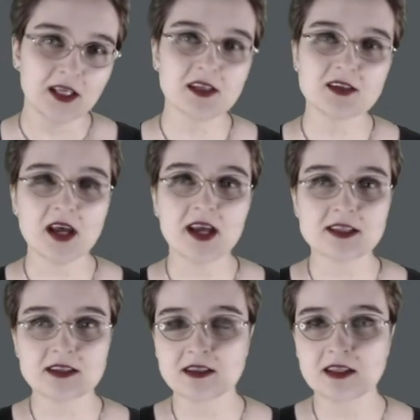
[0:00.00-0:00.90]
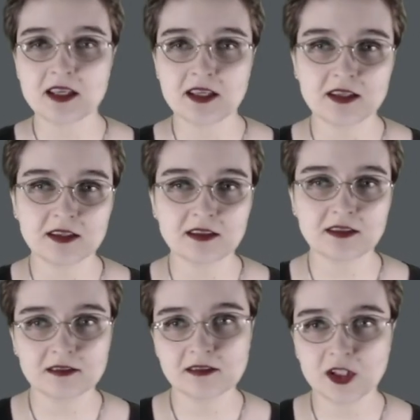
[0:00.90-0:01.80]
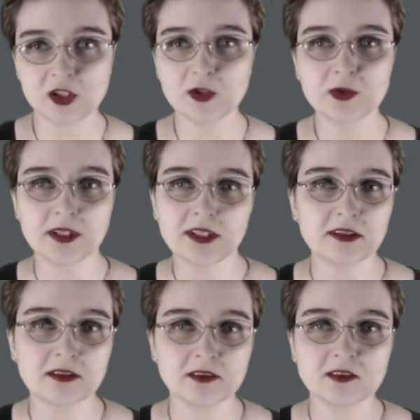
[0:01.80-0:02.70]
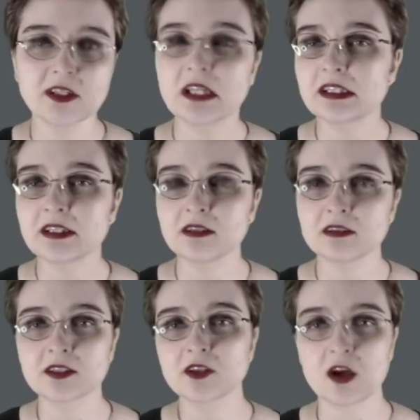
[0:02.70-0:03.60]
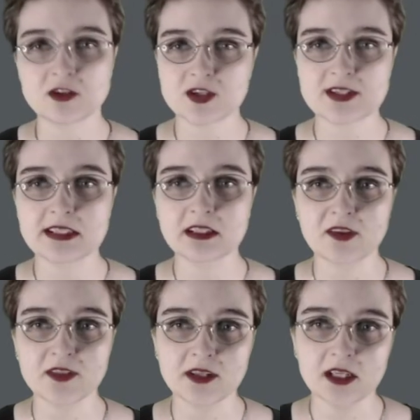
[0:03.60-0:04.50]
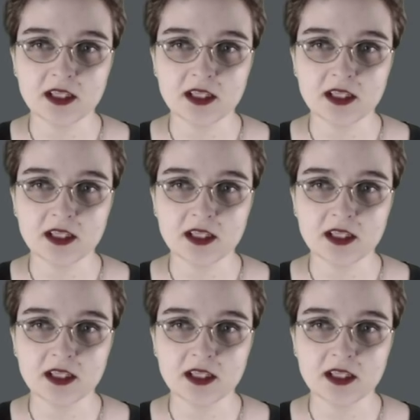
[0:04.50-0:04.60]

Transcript: it's nice that they included Lilin and not just Lilith.